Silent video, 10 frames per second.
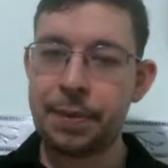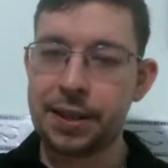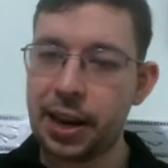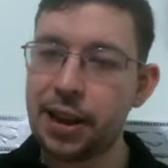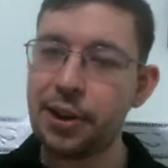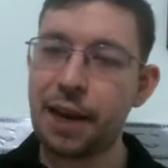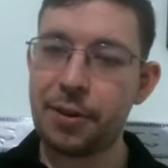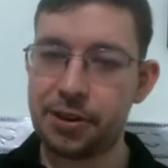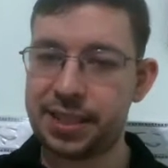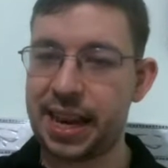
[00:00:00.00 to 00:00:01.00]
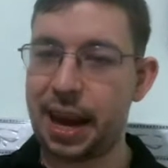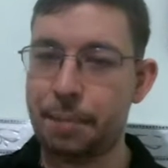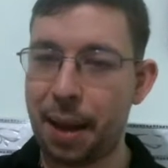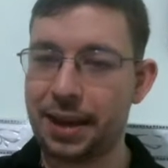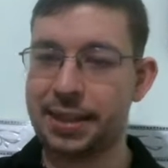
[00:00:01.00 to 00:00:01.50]
So there you have it. You've seen how
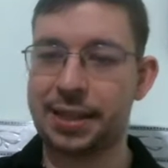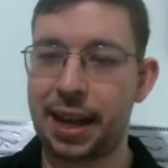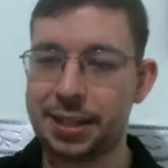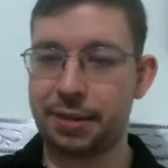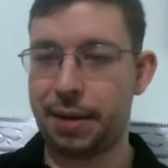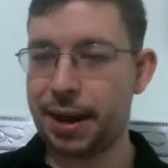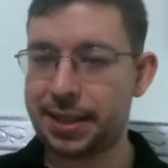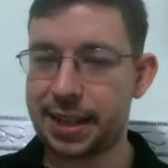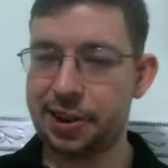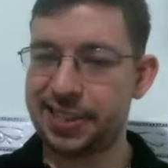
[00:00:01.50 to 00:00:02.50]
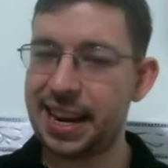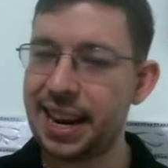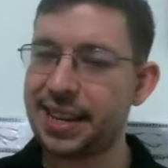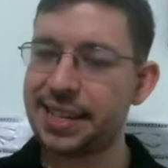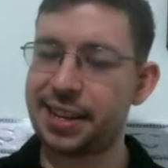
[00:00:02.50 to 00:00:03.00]
Magnus Carlsen wins. And you've seen
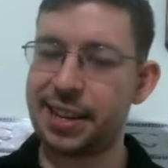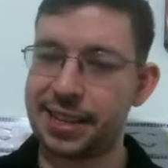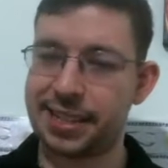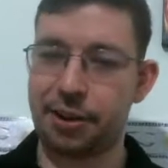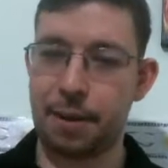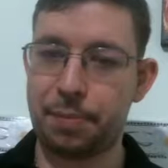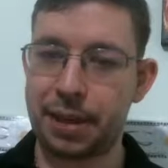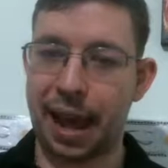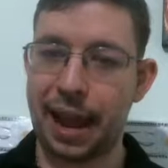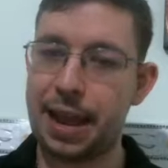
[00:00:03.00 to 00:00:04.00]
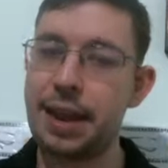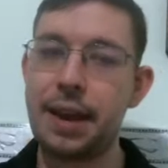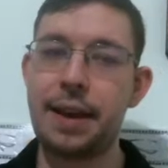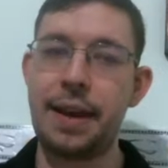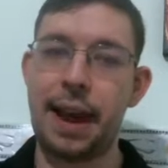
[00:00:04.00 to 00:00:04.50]
he doesn't necessarily play
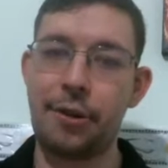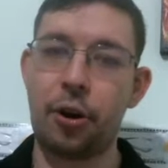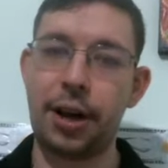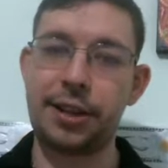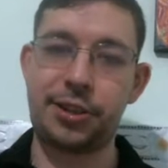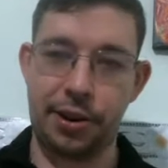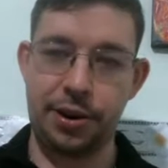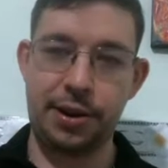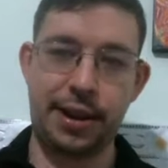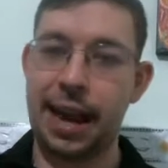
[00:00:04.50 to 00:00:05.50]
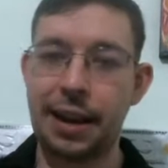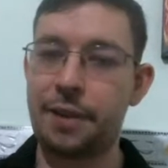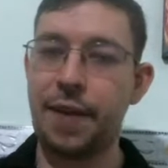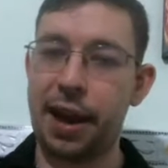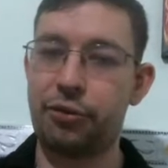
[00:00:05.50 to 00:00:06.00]
in order to get an
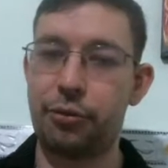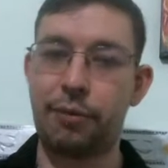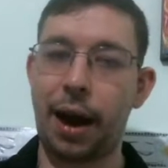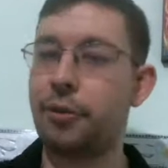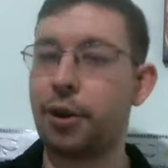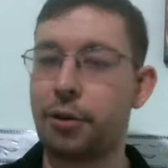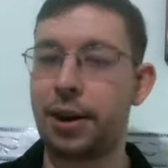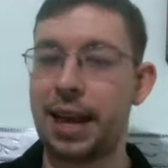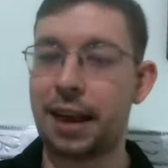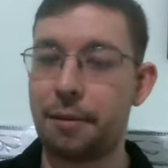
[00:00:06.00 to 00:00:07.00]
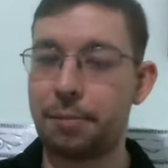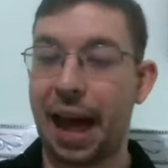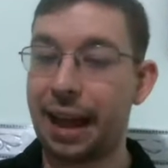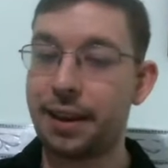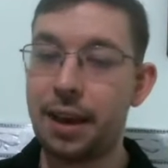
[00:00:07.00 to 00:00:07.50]
advantage with white or equality out of
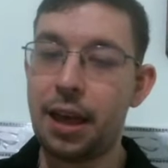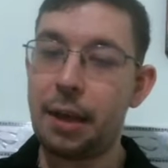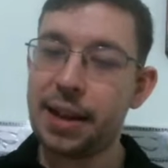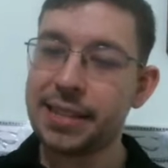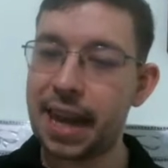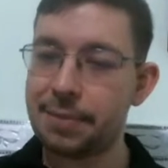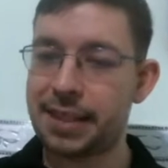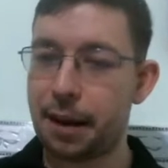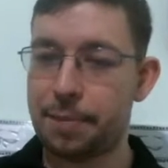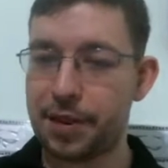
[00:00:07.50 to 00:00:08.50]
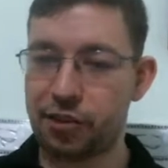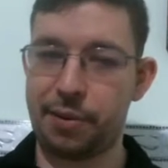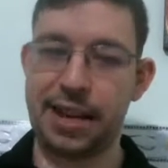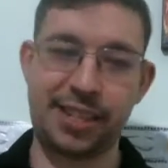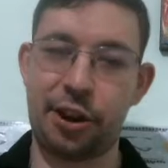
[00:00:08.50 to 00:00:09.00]
black. But he's aimed to get a position
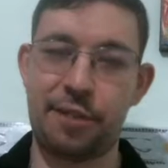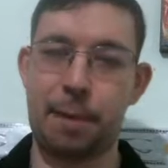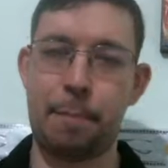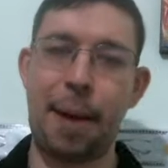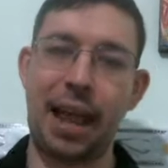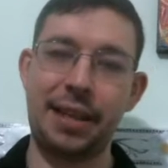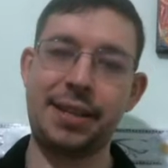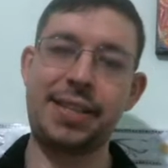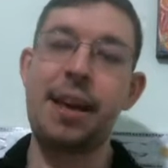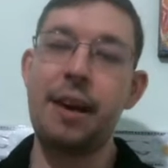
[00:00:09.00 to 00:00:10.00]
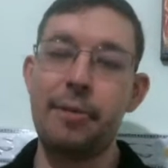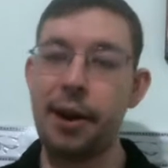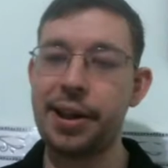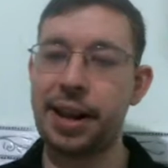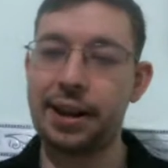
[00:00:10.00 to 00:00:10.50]
with this sort of imbalance where
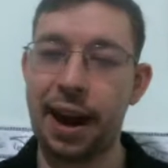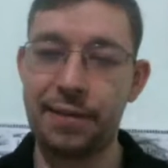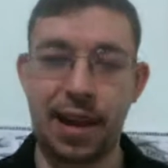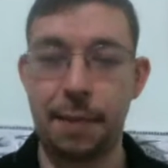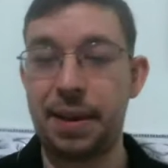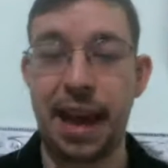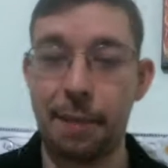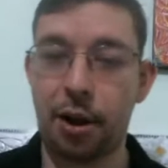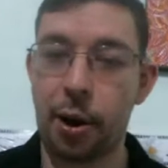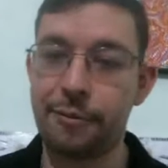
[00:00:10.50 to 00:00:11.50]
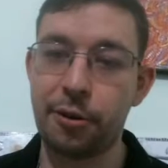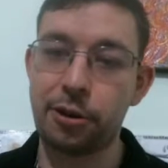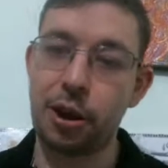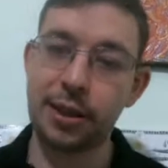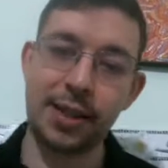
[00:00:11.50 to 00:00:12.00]
he can kind of keep the game going for a
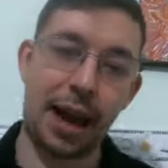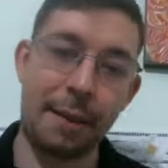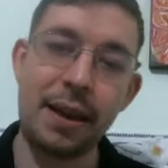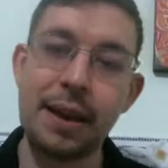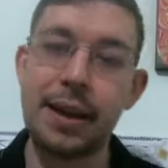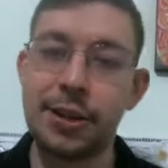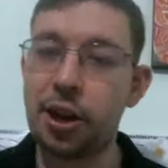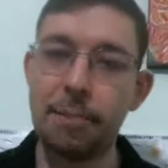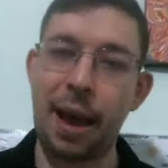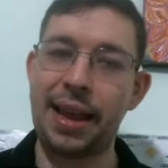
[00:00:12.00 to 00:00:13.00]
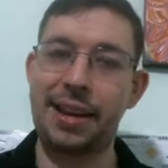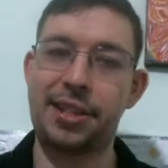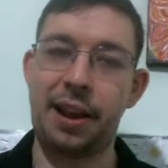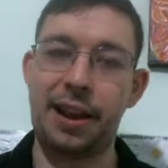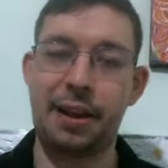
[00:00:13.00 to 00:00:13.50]
long time. Sort of make it
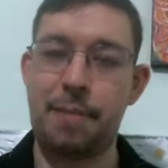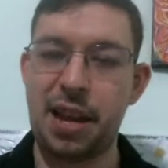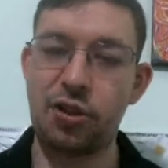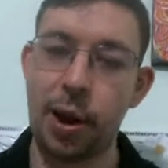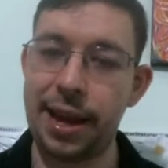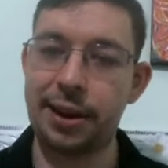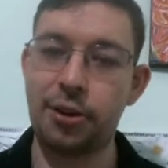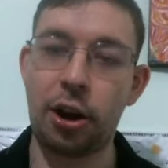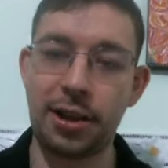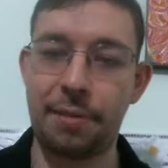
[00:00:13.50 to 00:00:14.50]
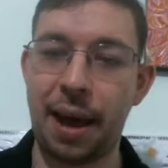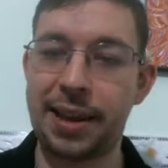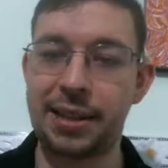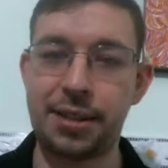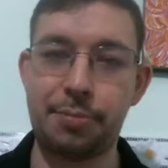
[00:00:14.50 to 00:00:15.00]
so he can be annoying and not make
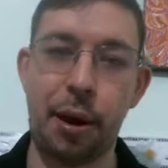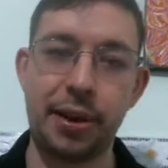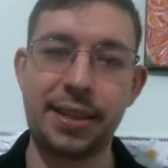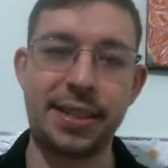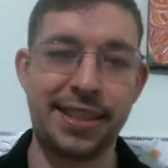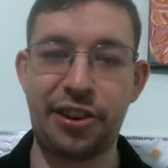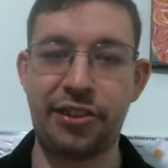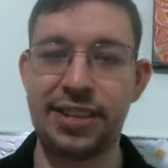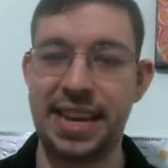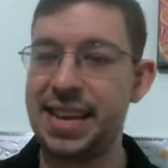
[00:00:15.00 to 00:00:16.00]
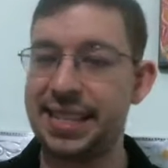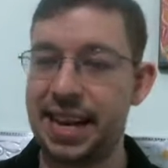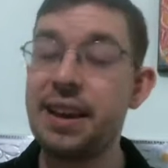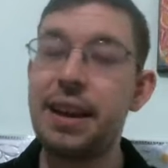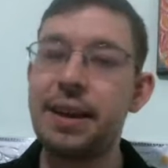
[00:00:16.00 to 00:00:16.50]
his opponent's decisions easy.